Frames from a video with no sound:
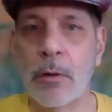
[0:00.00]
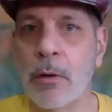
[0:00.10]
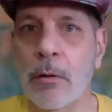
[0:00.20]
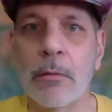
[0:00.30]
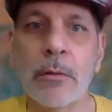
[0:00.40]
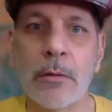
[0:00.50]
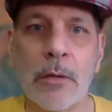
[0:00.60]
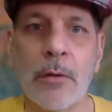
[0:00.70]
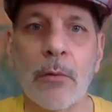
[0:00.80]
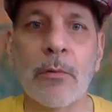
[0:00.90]
You know, it's
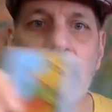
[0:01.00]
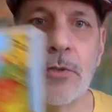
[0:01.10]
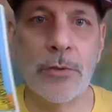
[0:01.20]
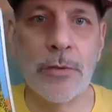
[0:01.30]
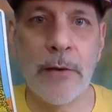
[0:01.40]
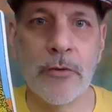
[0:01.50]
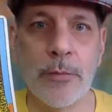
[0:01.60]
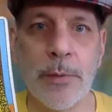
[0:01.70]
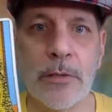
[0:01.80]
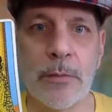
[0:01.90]
like, oh, this dude takes
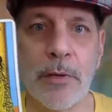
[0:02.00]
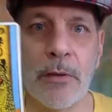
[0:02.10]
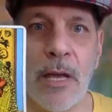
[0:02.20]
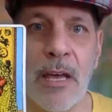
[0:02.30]
responsibility.